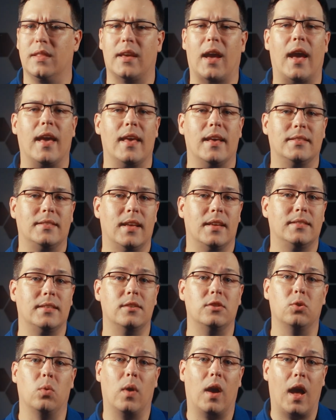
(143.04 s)
the ISS
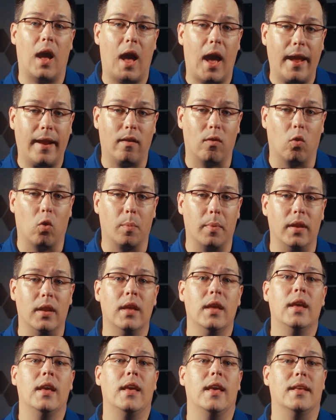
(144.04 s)
into a higher orbit
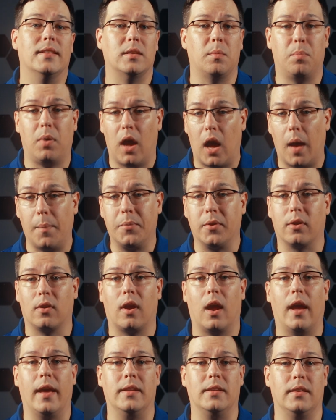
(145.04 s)
is a
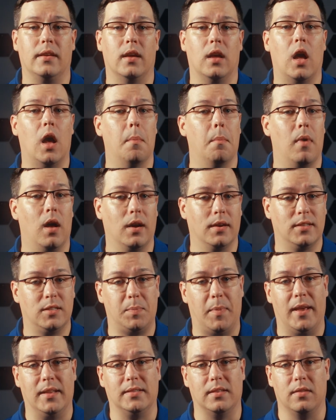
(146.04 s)
popular idea among
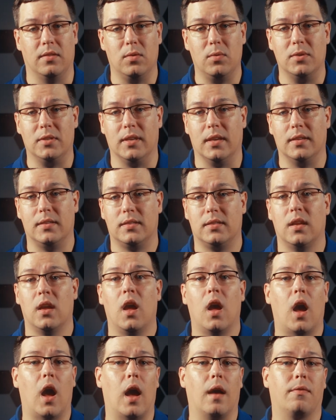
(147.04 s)
space enthusiasts,
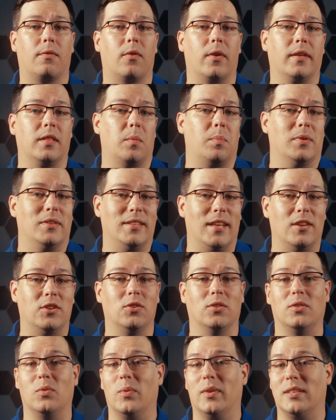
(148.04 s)
offering the
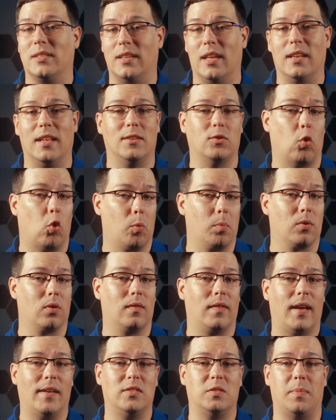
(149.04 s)
potential to extend its
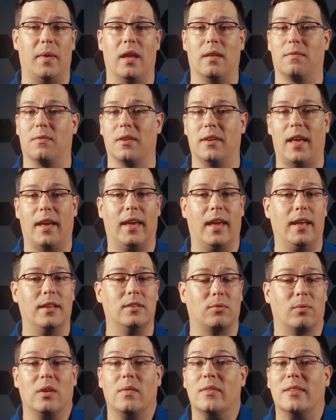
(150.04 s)
orbital lifespan for
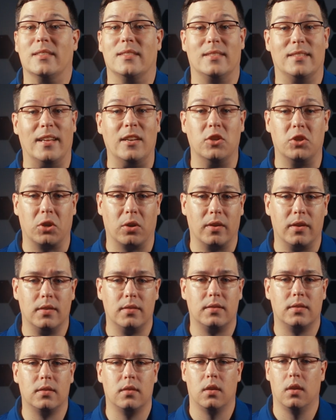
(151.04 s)
decades or even
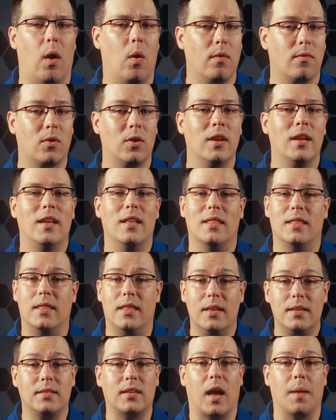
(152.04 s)
centuries. However,
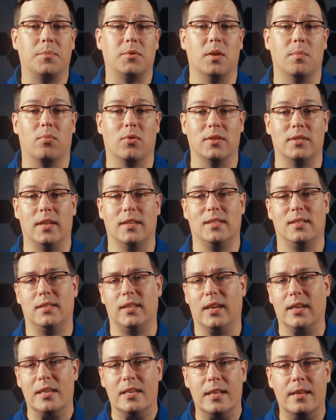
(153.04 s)
this option presents
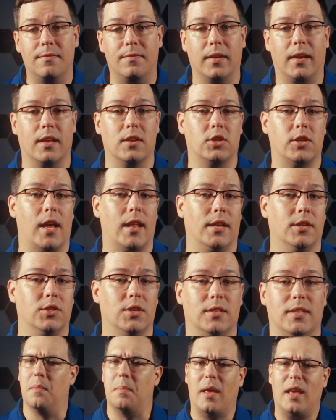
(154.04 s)
significant
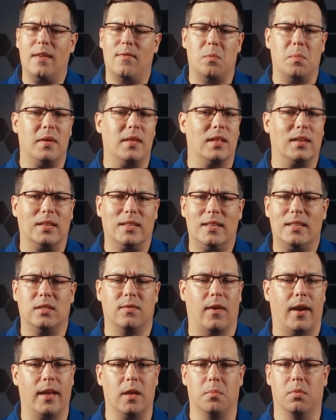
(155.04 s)
challenges and may even be the least
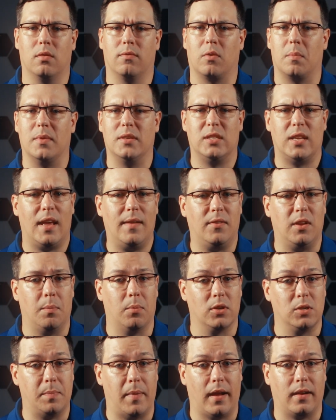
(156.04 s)
viable from a safety
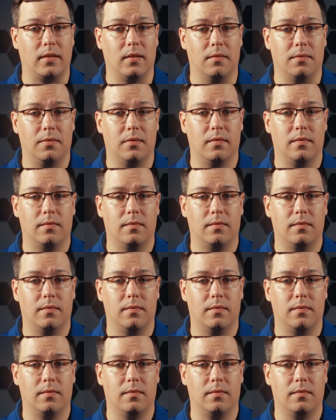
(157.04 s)
perspective.